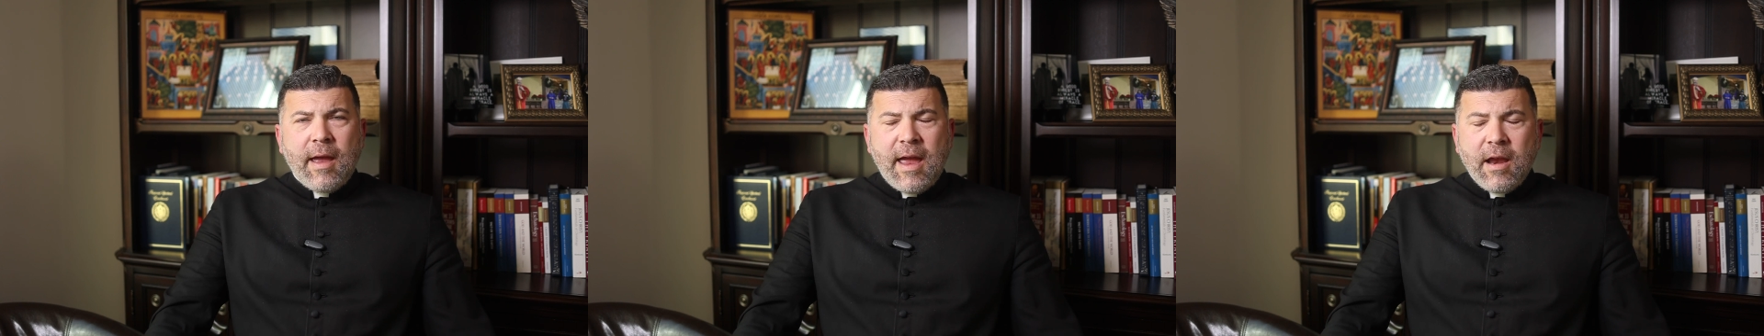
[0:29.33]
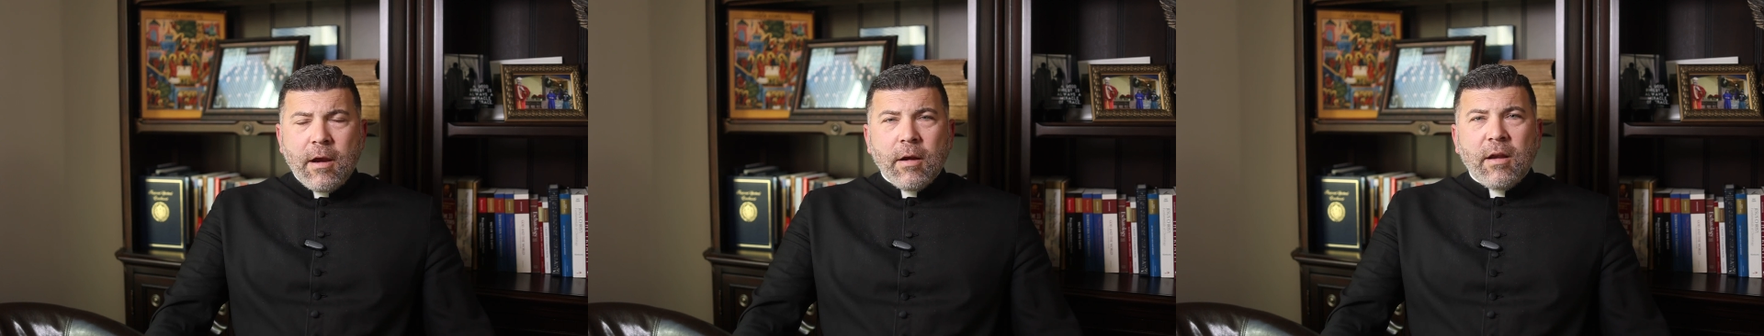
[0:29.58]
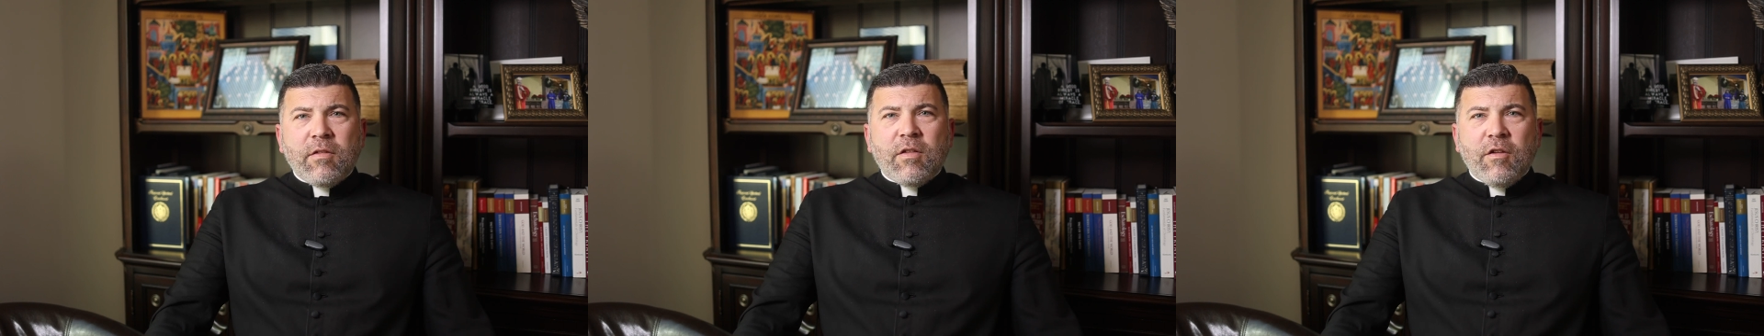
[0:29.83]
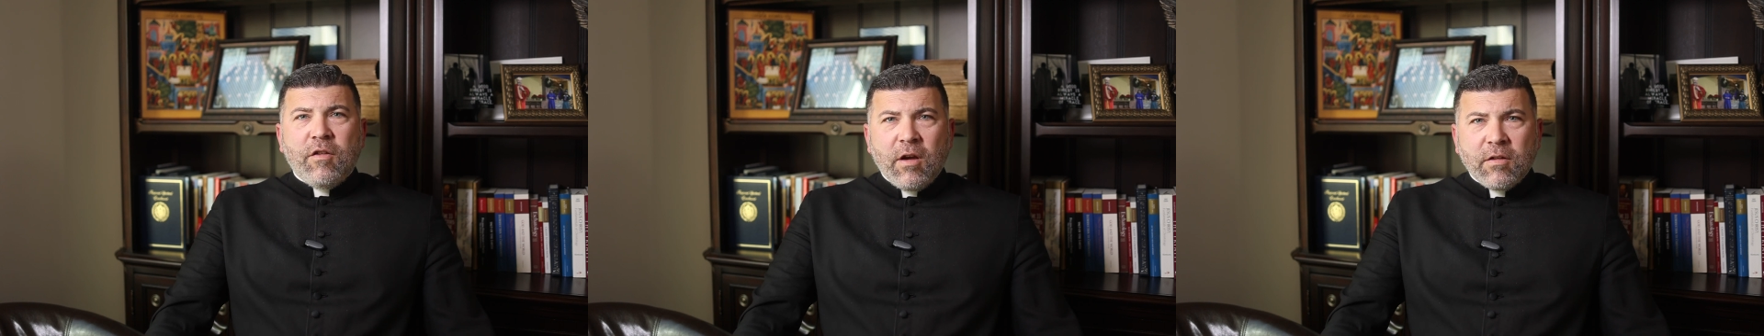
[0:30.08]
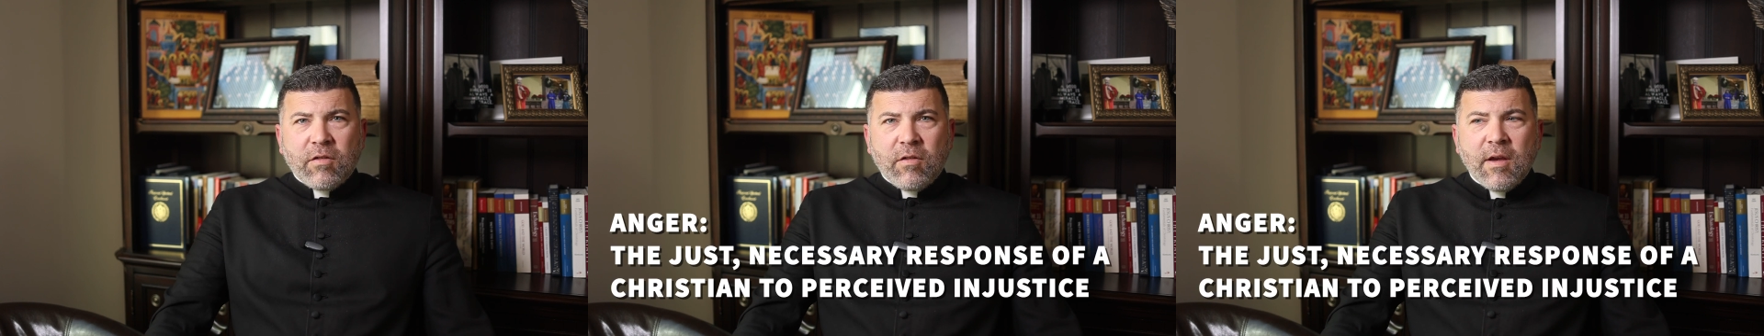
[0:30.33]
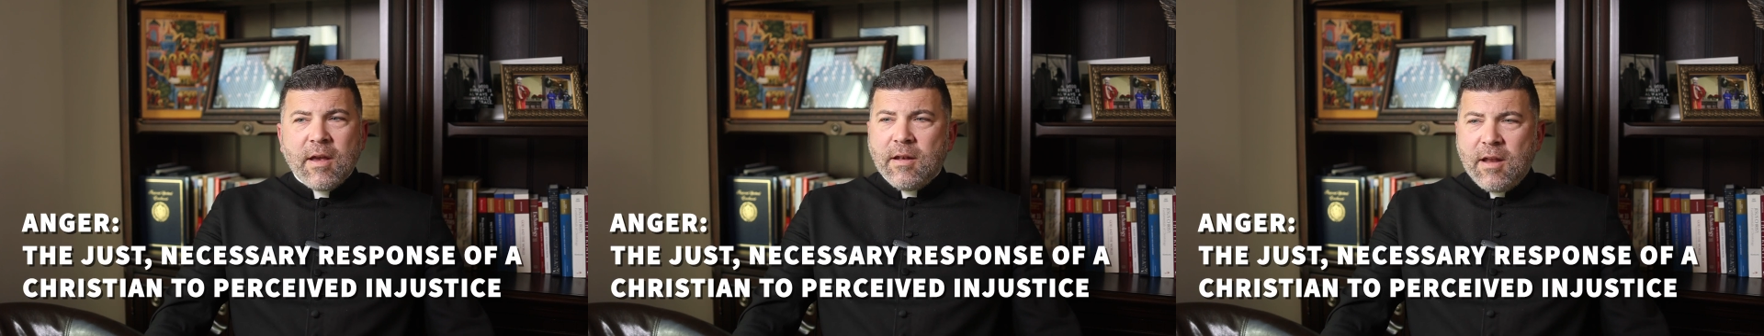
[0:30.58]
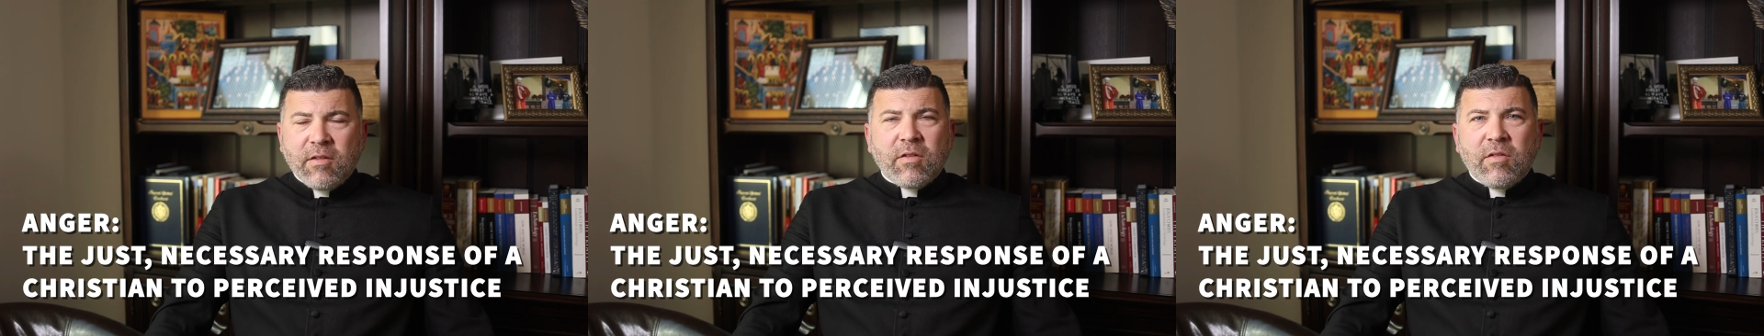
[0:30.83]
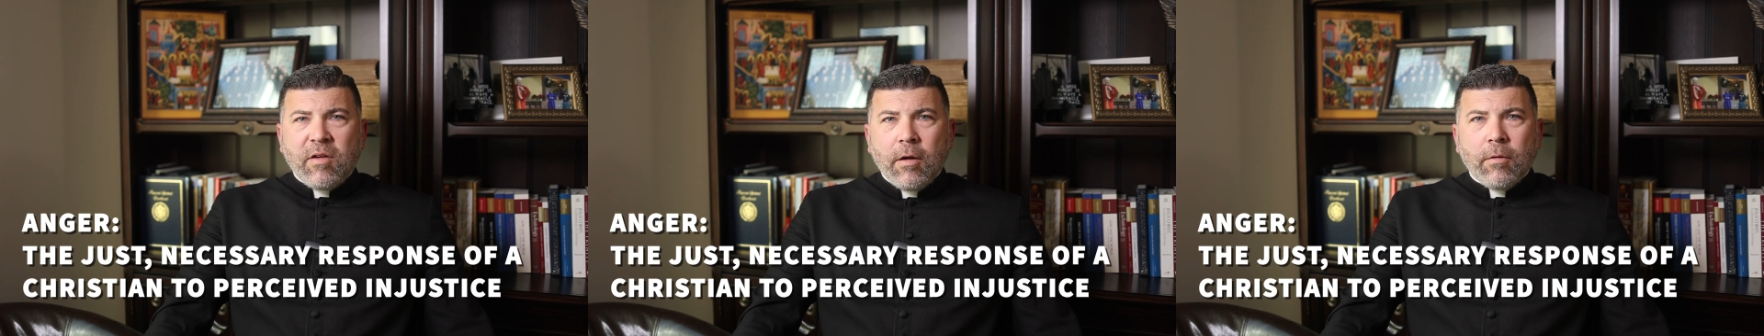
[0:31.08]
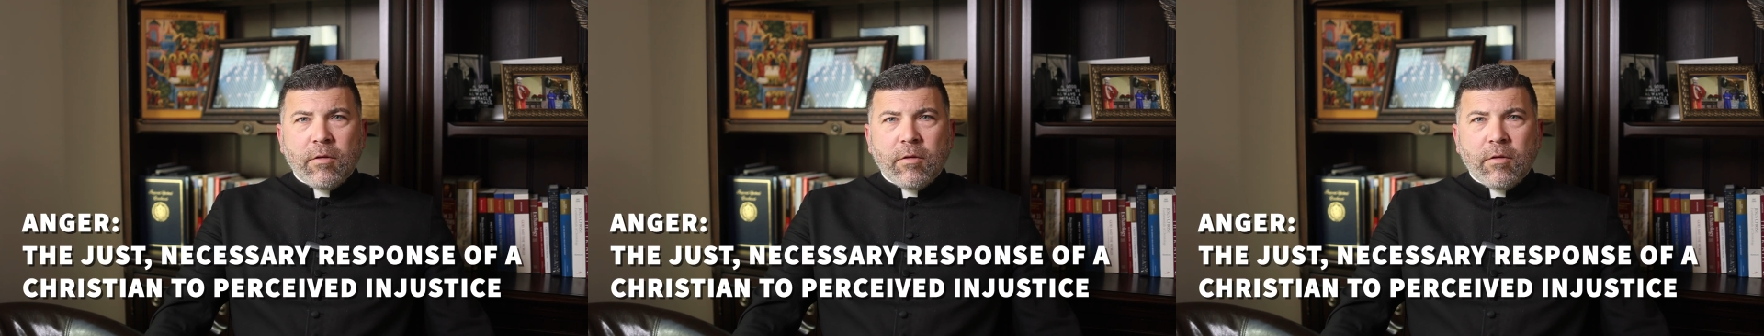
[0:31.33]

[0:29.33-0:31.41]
Anger is the just, necessary